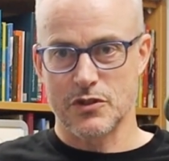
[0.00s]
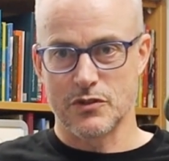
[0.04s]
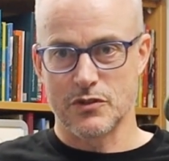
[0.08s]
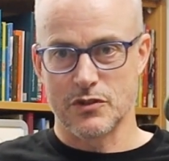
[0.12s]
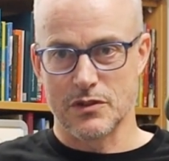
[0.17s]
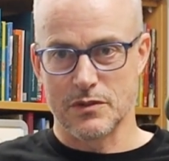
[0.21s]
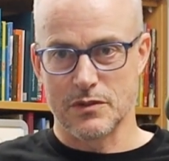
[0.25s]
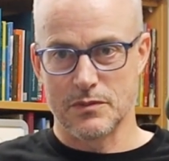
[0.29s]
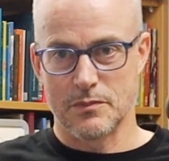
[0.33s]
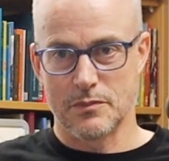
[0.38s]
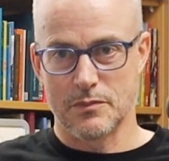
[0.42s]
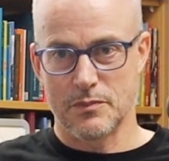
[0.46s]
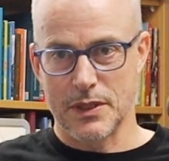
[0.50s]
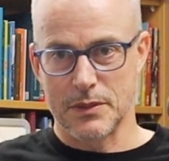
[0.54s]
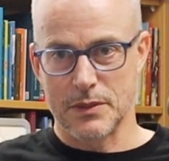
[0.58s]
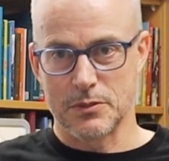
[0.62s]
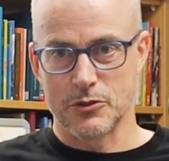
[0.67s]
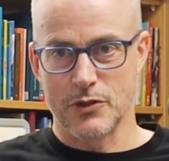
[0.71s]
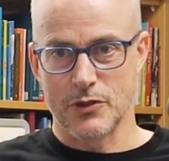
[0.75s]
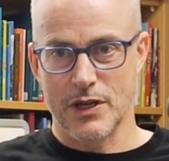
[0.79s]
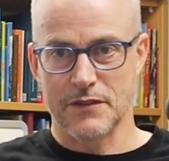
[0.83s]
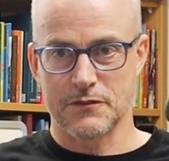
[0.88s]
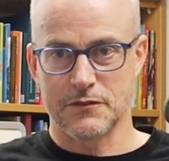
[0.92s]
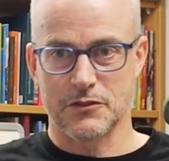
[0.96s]
There are people
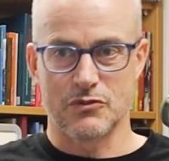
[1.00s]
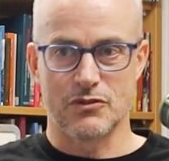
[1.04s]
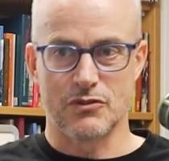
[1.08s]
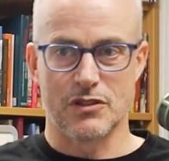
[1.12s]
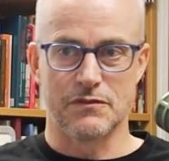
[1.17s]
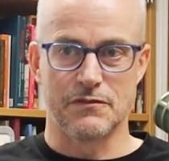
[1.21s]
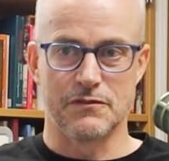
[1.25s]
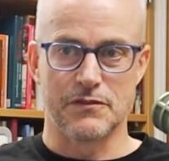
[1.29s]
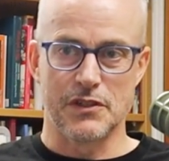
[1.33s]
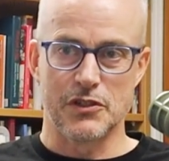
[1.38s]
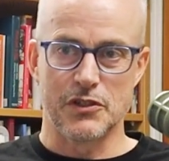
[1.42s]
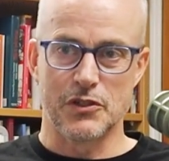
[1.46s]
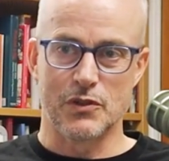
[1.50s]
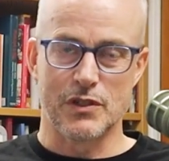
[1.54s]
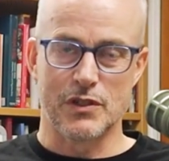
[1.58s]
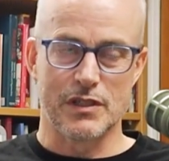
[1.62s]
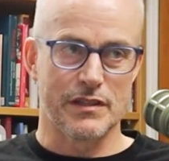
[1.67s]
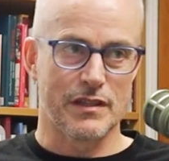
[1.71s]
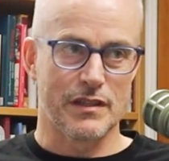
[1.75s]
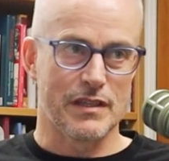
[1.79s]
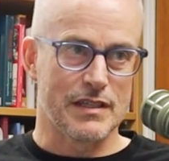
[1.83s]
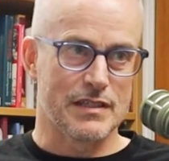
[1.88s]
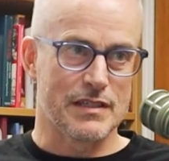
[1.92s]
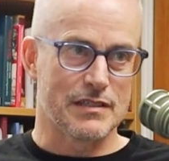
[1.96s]
who have to review
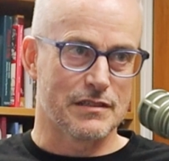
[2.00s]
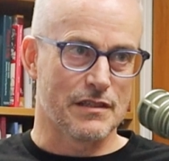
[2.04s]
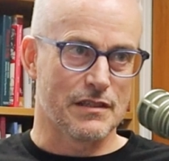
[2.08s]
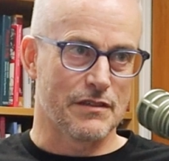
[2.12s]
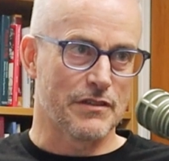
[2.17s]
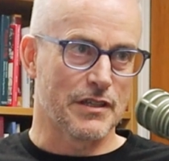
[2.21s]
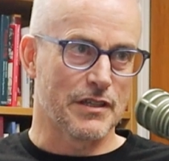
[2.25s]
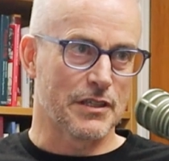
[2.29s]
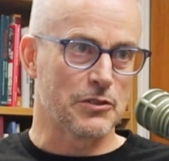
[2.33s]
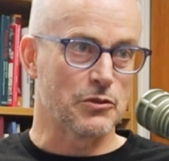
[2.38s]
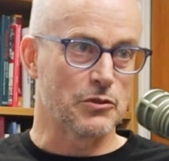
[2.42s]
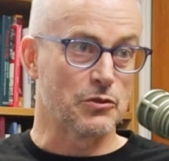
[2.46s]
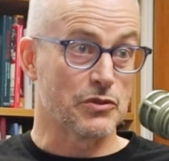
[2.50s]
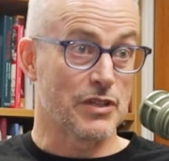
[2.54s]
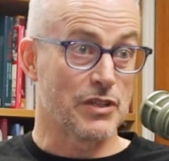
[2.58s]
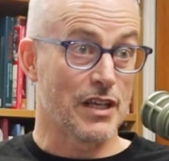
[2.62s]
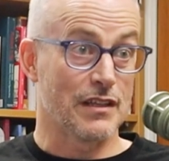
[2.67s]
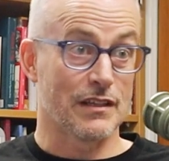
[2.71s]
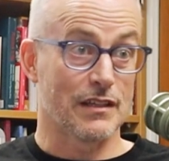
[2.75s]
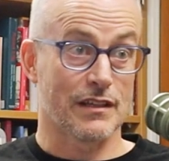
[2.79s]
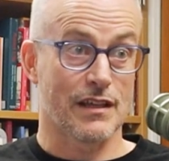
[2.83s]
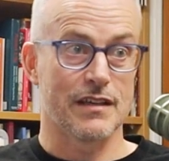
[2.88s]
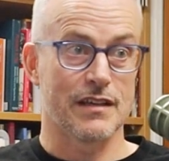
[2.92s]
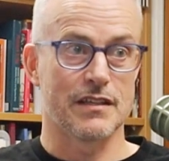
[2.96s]
it. There's a thing called
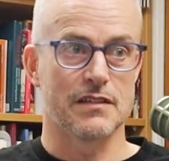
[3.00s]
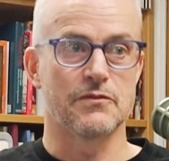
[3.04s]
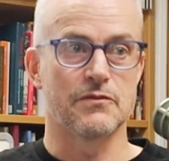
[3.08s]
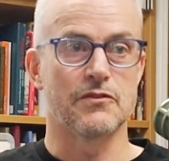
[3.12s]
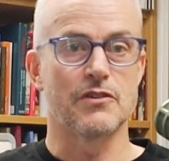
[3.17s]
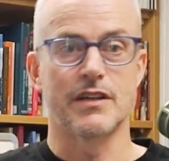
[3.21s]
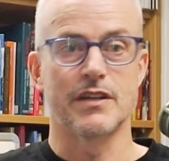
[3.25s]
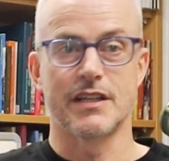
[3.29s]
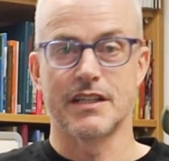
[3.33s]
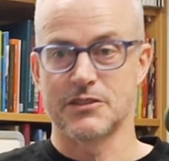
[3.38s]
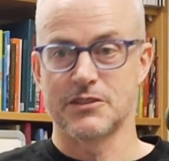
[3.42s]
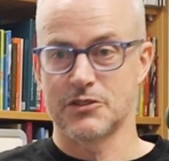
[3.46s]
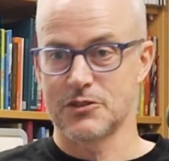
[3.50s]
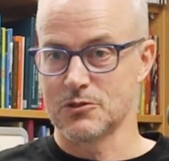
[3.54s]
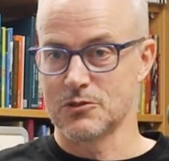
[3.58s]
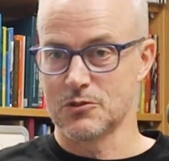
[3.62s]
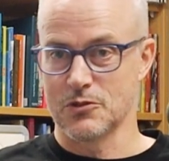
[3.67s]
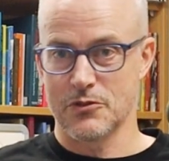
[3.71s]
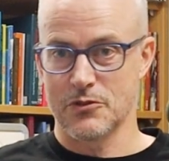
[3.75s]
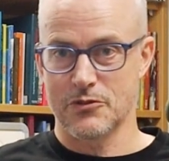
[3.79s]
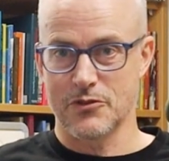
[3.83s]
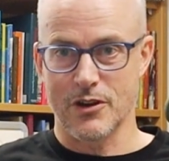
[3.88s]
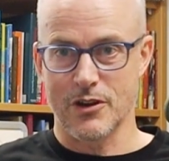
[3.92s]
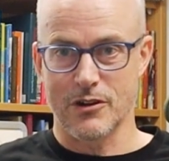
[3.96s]
delegated
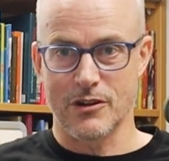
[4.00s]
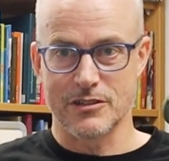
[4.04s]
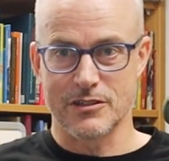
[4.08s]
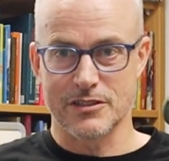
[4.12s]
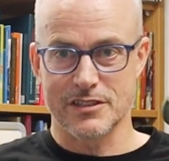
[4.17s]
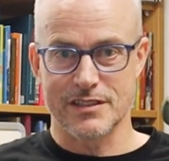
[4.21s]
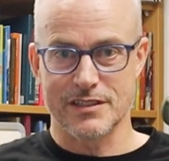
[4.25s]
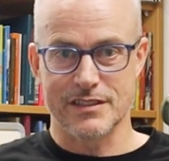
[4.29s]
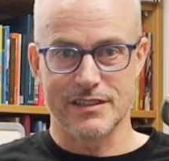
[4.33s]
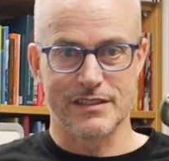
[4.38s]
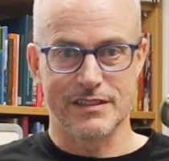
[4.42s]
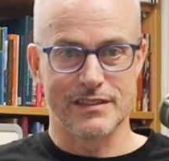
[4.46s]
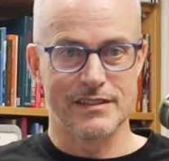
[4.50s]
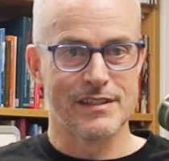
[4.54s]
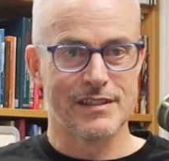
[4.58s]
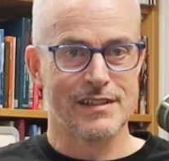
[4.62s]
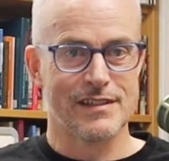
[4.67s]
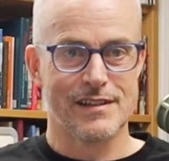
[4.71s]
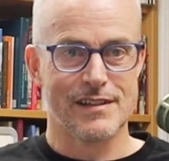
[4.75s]
financial authority.